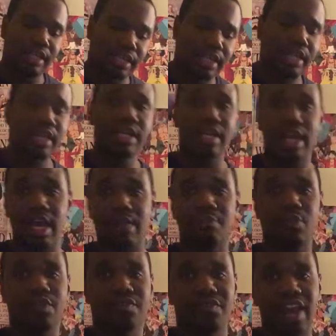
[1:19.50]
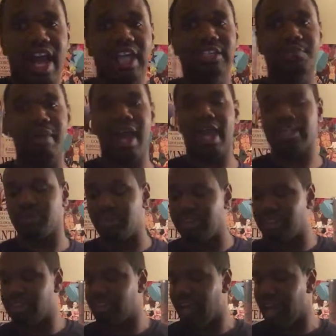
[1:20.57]
yeah, it had more flashbacks
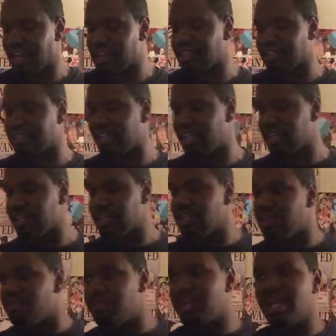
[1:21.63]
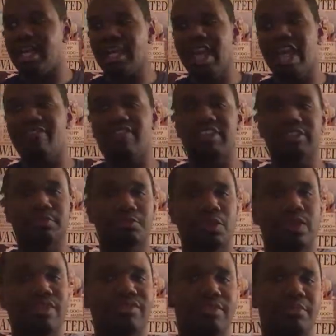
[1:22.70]
with the dragon and snake, but it gave us
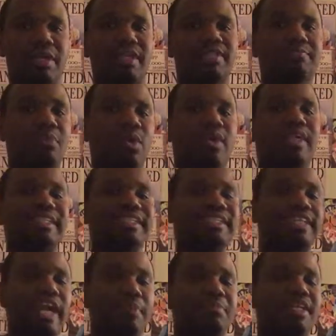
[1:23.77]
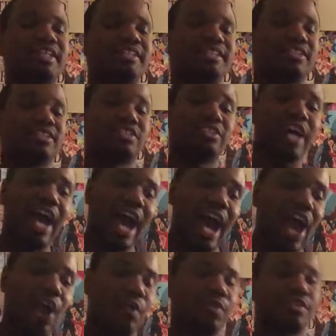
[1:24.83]
more in depth as to
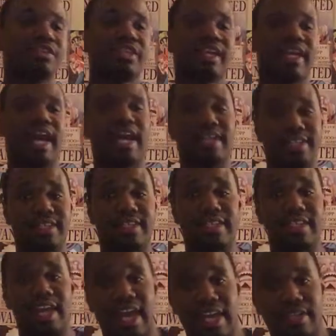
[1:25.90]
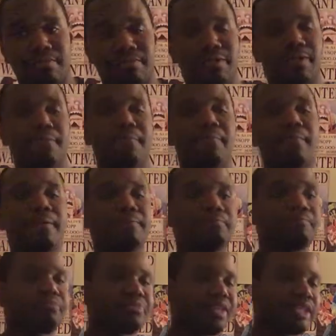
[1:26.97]
how they got in the game.
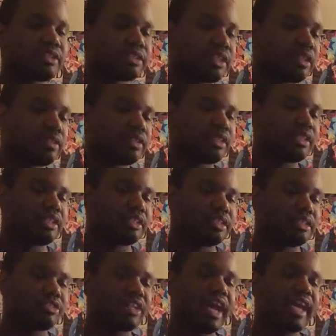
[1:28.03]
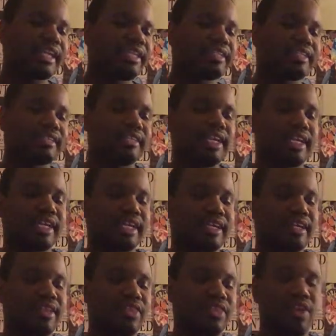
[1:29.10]
So, the dragon and the snake,
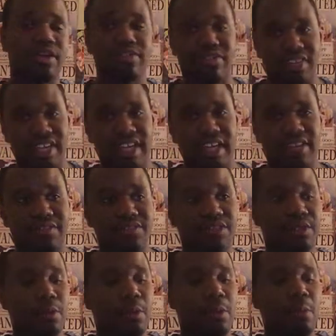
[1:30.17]
they're thieves.